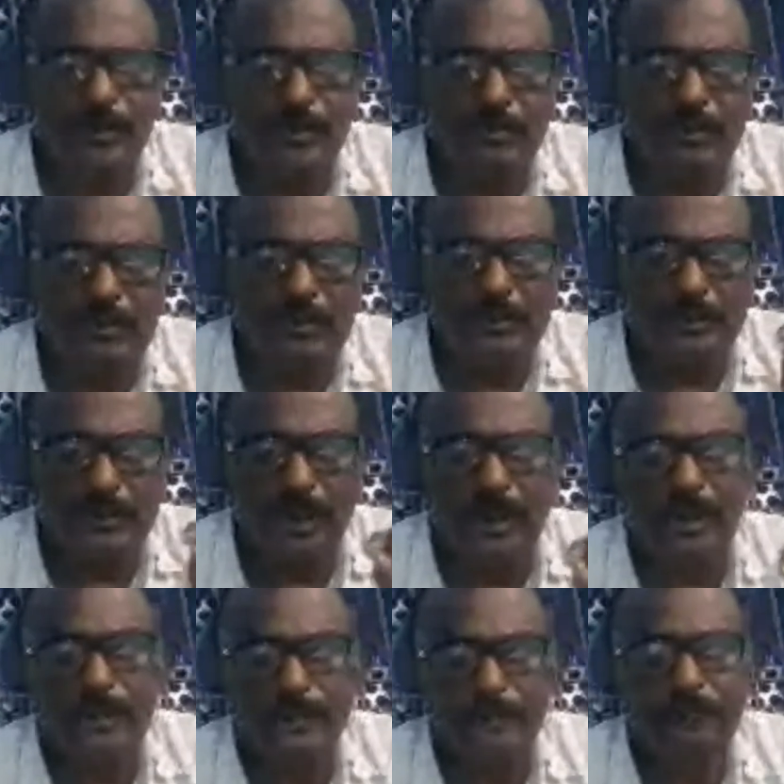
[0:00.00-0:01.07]
that somebody will
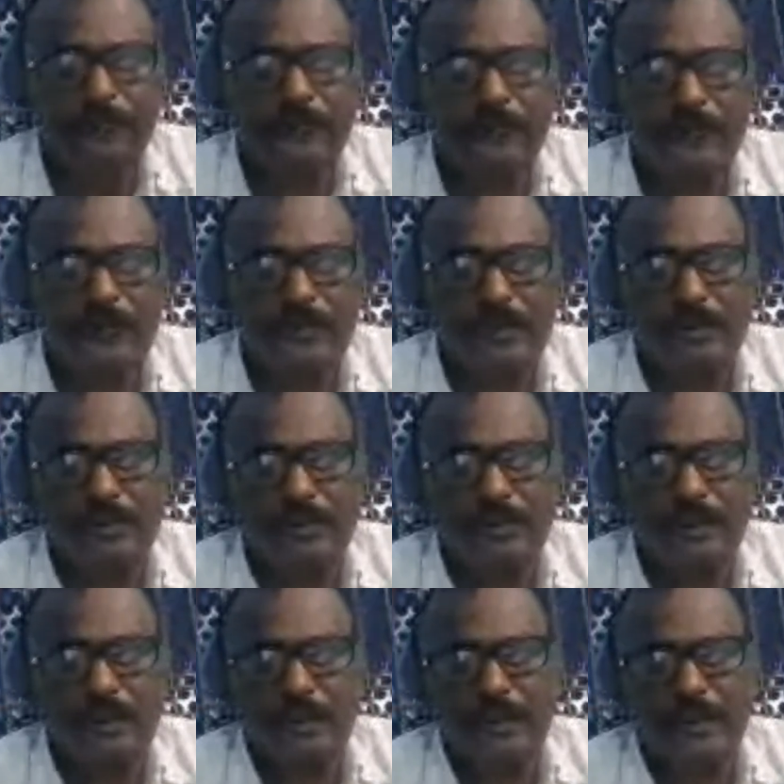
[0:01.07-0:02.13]
die.
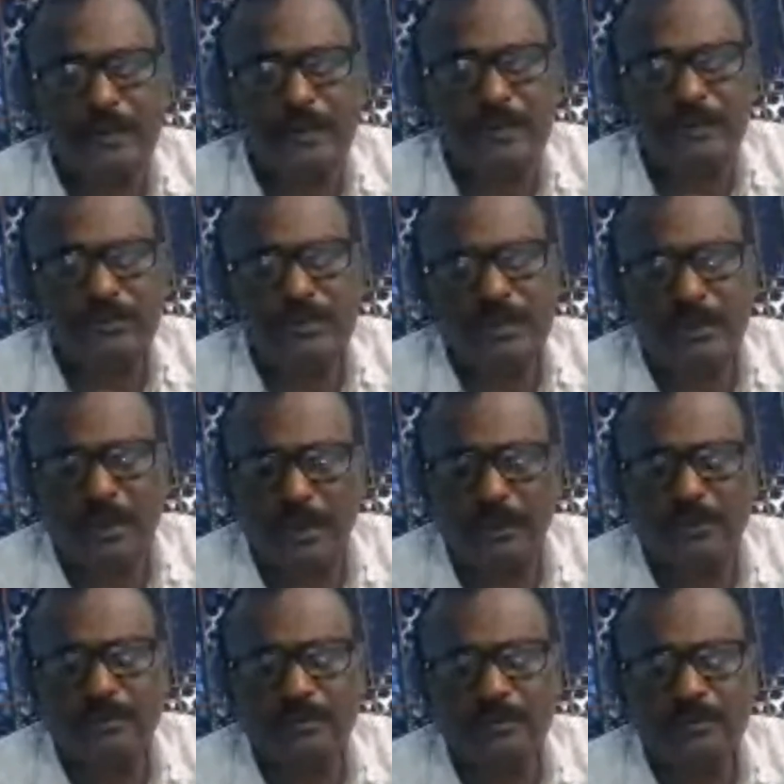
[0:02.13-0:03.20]
He does an
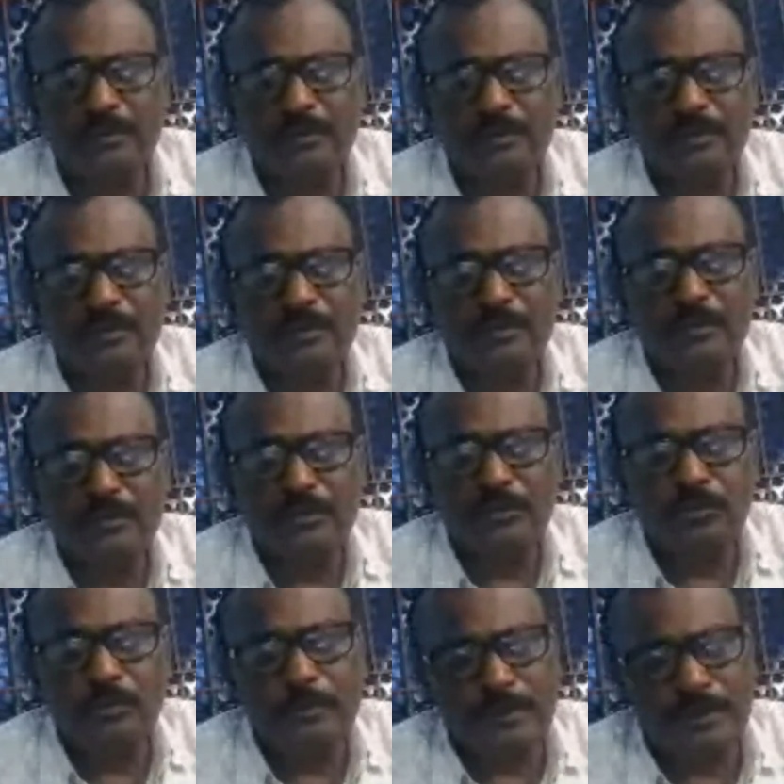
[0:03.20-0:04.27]
act,
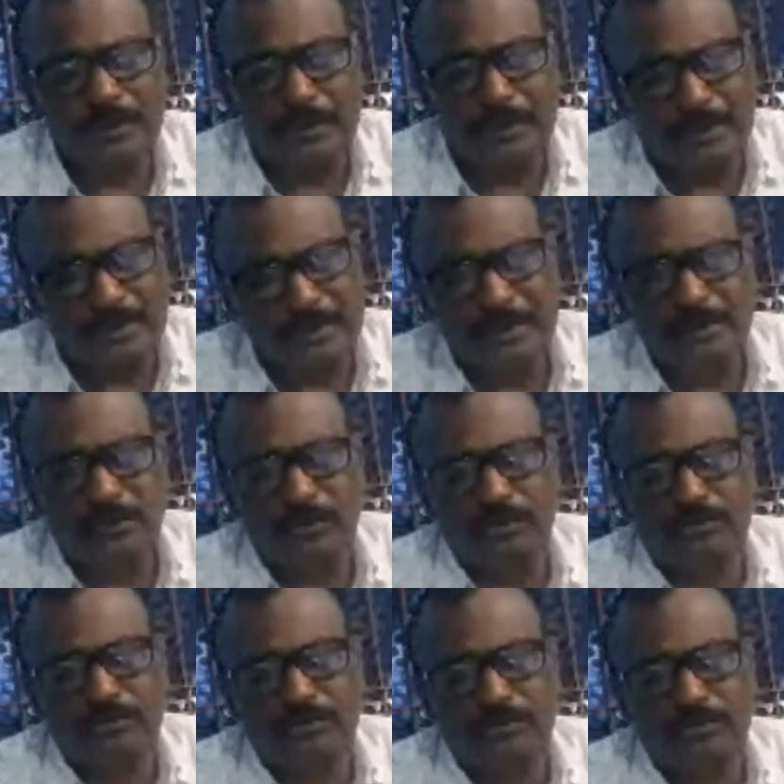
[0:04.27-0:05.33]
death is
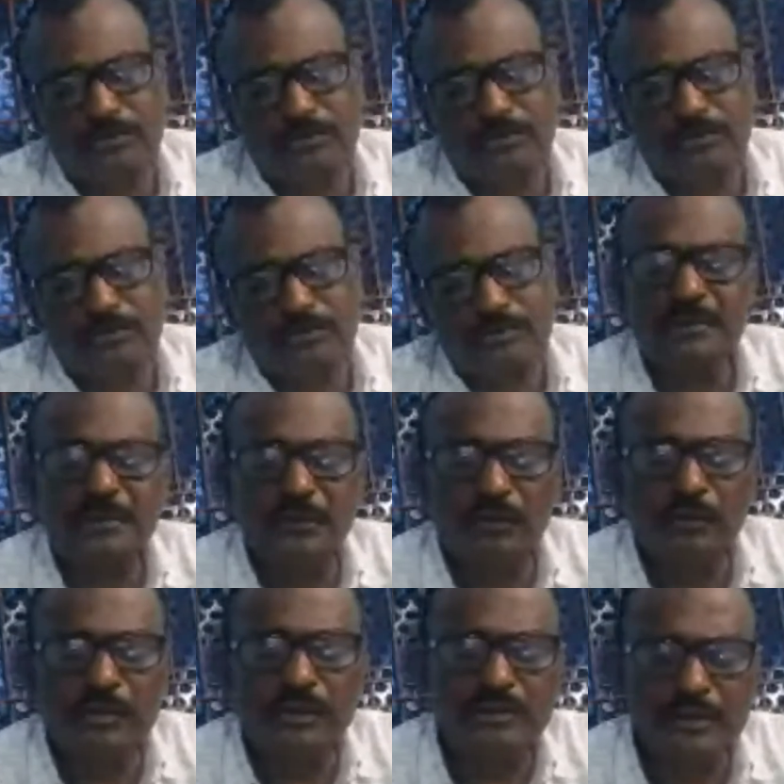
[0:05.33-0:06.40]
caused. First,
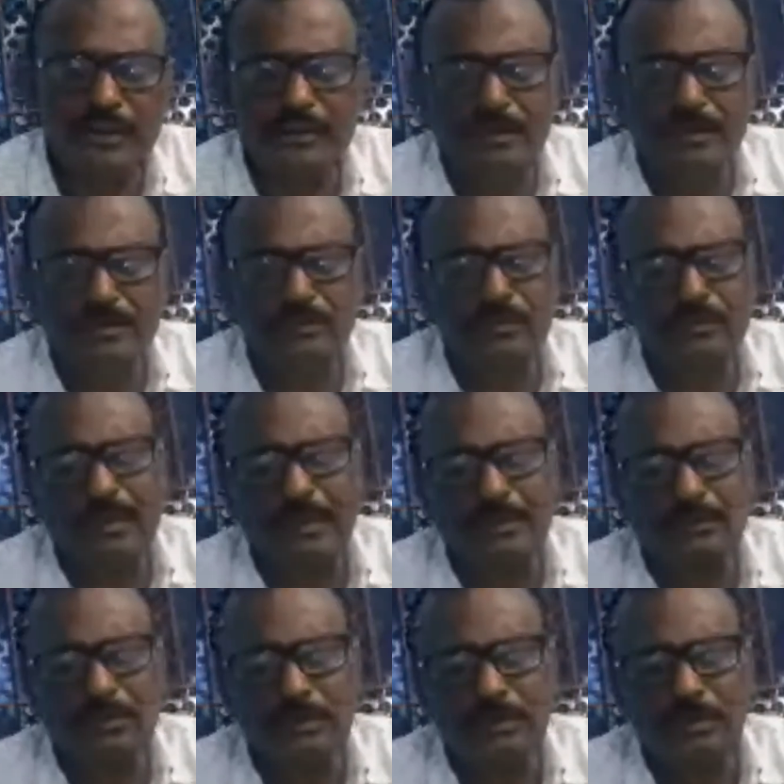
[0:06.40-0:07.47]
unless death is caused,
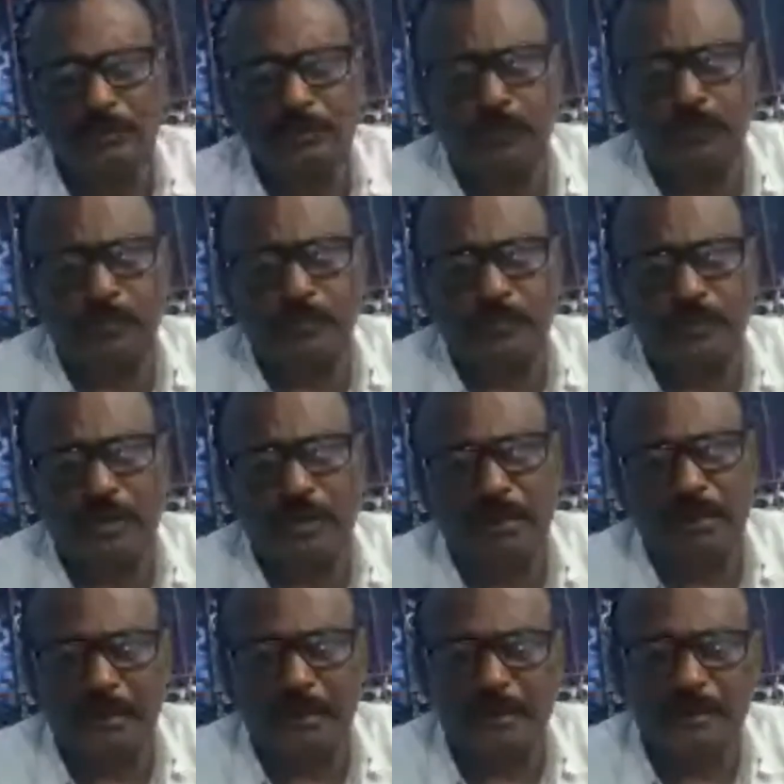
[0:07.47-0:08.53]
that is not a culpable homicide.
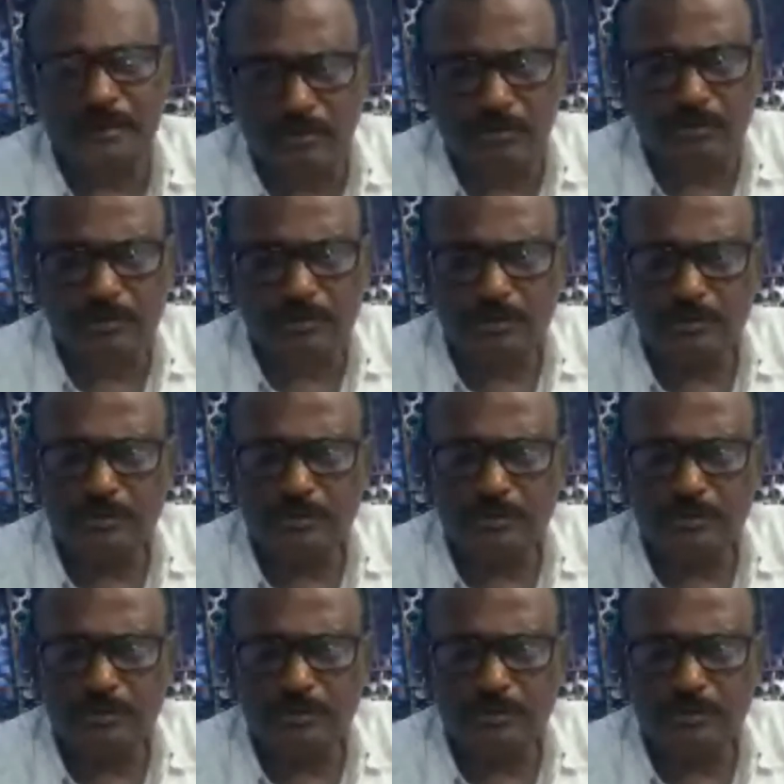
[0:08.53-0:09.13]
Death is caused,